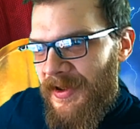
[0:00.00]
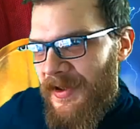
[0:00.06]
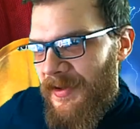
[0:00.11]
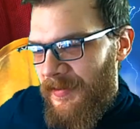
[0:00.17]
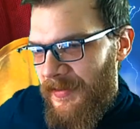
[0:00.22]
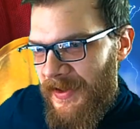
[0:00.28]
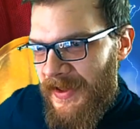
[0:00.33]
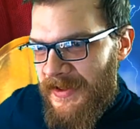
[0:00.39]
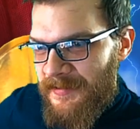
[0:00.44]

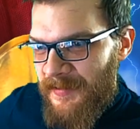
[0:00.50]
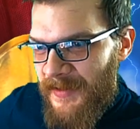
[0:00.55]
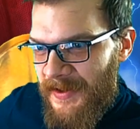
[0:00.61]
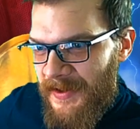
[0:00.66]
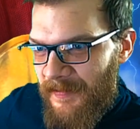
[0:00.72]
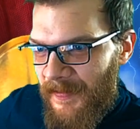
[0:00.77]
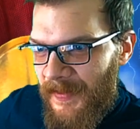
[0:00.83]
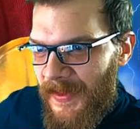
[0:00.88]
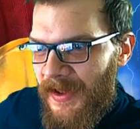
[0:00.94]
But that's
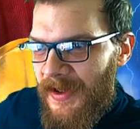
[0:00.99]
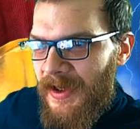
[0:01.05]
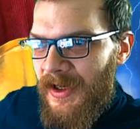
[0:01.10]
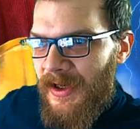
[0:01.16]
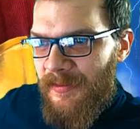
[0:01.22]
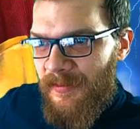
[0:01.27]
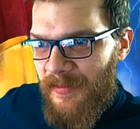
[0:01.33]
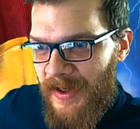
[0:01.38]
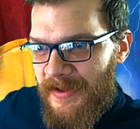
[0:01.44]
me.
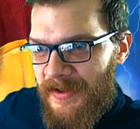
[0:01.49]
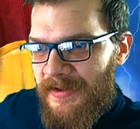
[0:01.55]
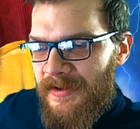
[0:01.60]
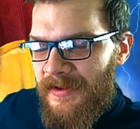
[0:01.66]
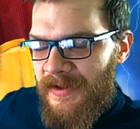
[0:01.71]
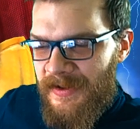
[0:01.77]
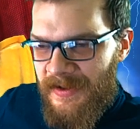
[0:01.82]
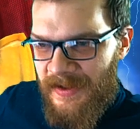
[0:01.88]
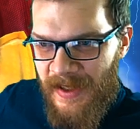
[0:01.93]
But
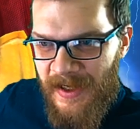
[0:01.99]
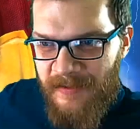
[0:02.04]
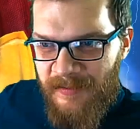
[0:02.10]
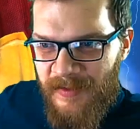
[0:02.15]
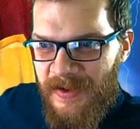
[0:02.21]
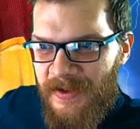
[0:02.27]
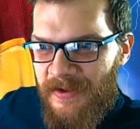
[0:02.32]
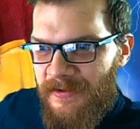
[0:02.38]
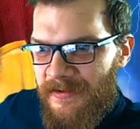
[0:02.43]
it can
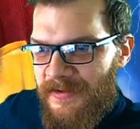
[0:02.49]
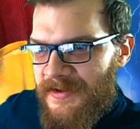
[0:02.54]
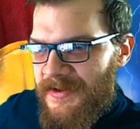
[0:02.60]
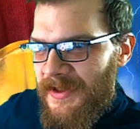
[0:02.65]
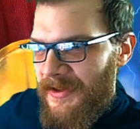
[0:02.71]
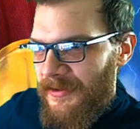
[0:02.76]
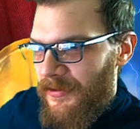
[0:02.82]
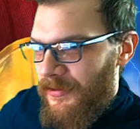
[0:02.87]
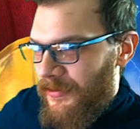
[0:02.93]
be used
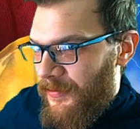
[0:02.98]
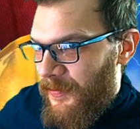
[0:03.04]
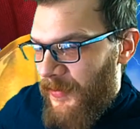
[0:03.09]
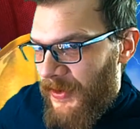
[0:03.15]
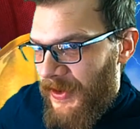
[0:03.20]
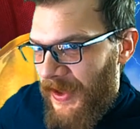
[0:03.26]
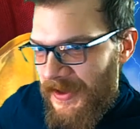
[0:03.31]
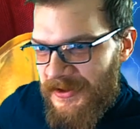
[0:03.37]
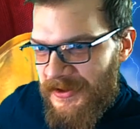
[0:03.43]
and could
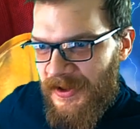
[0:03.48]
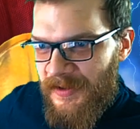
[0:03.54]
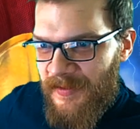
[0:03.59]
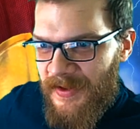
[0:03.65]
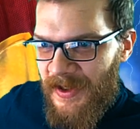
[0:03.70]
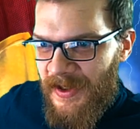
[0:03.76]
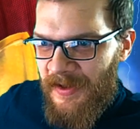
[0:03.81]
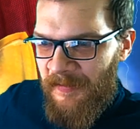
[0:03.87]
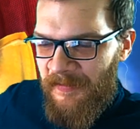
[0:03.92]
potentially
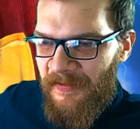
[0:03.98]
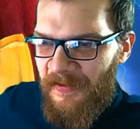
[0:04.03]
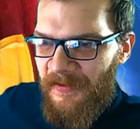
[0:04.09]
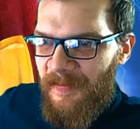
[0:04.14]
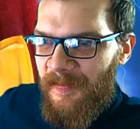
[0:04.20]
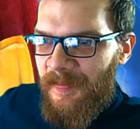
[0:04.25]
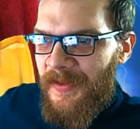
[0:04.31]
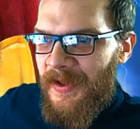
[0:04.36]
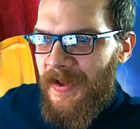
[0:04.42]
be helpful.